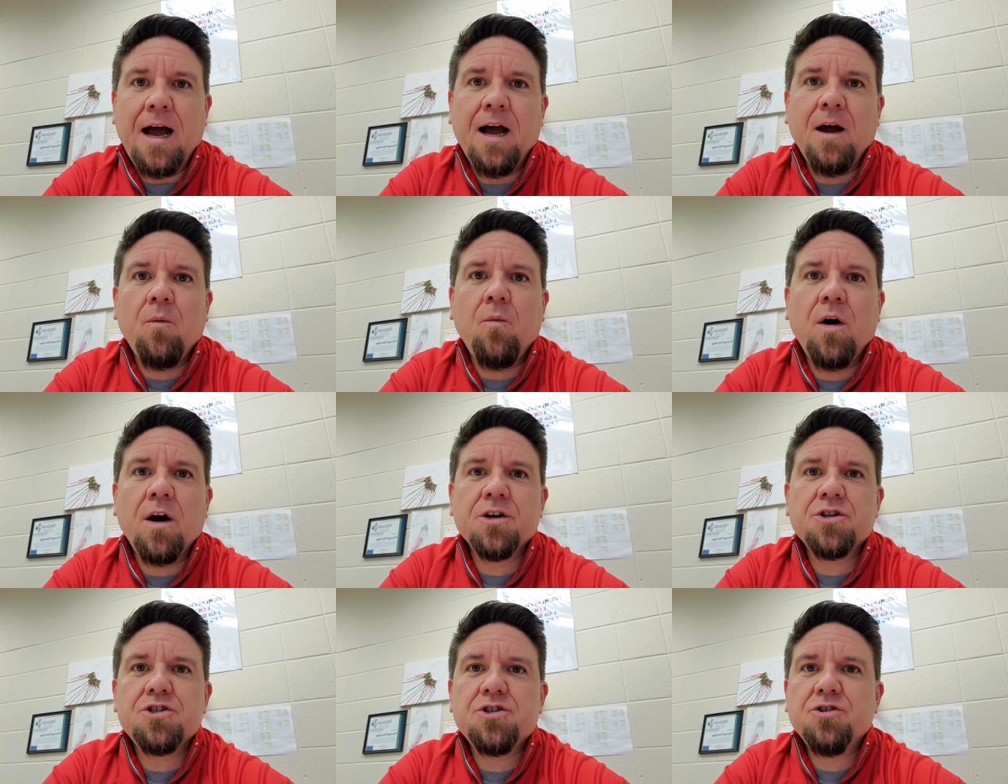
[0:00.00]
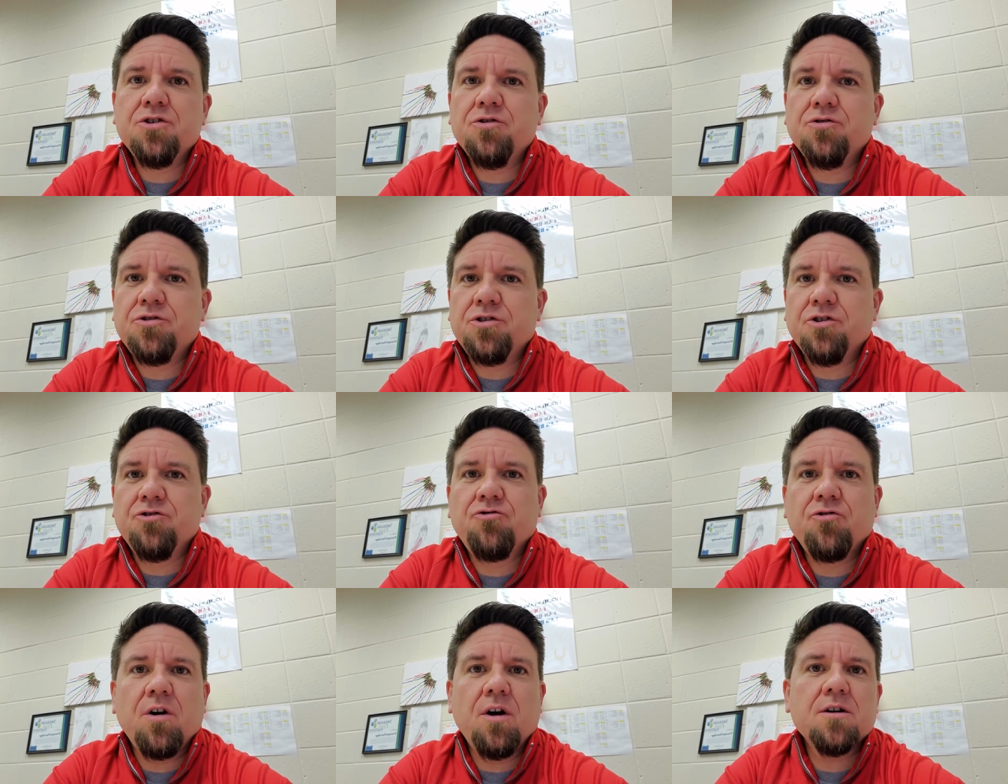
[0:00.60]
I want you
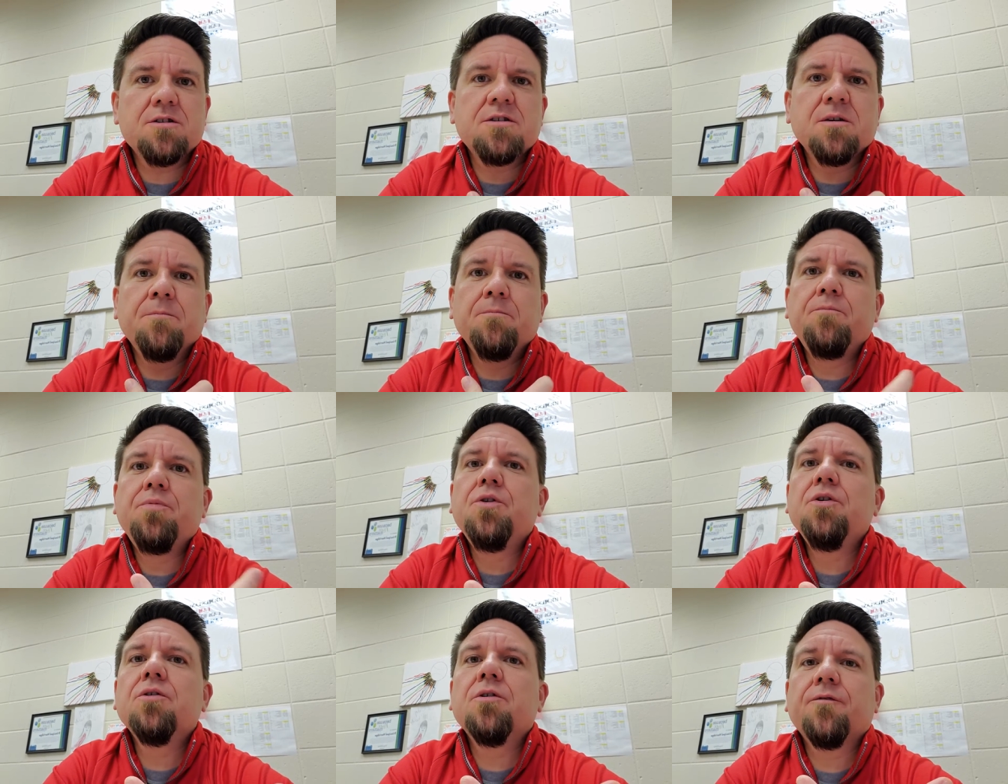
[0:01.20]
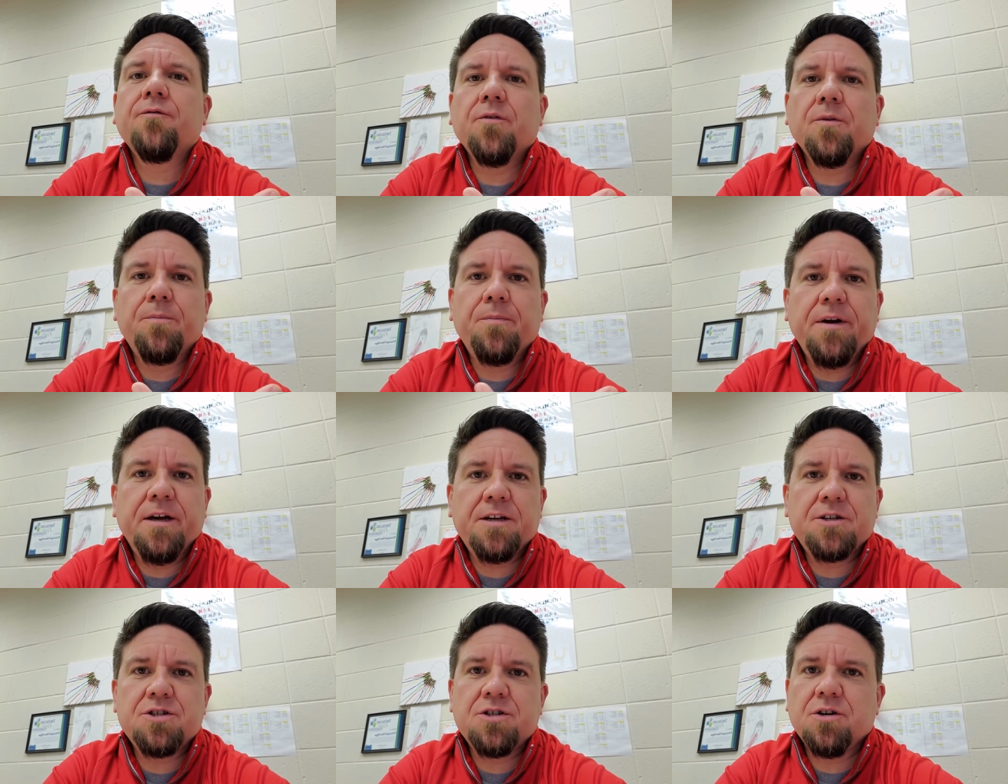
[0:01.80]
to draw some beautiful
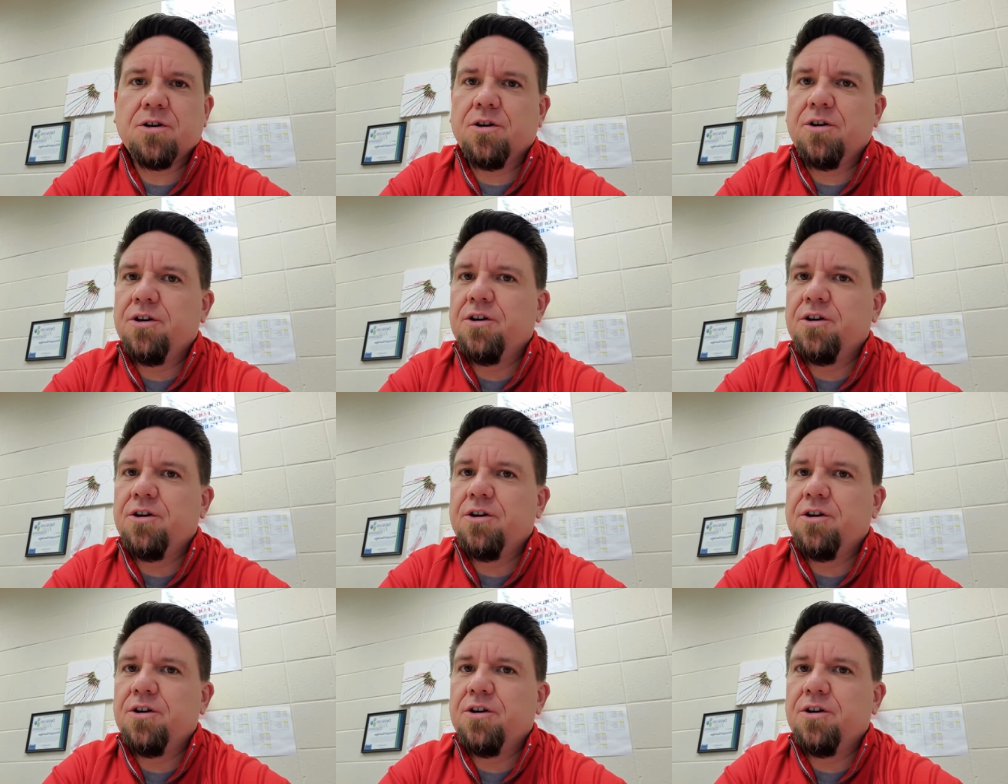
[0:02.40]
picture.